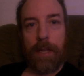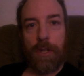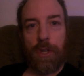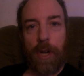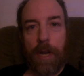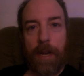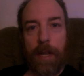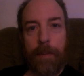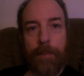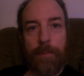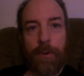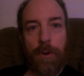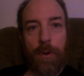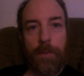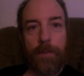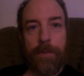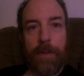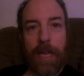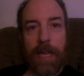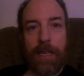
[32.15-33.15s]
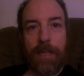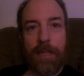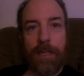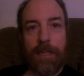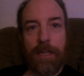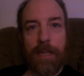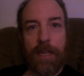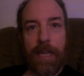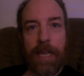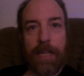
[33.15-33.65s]
try to improve
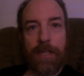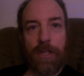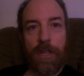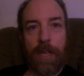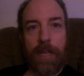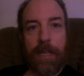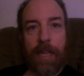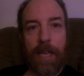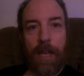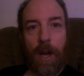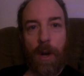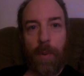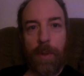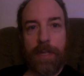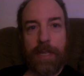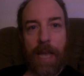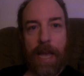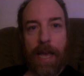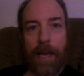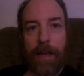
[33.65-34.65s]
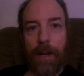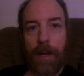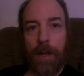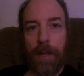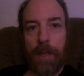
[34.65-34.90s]
things, it's like they always add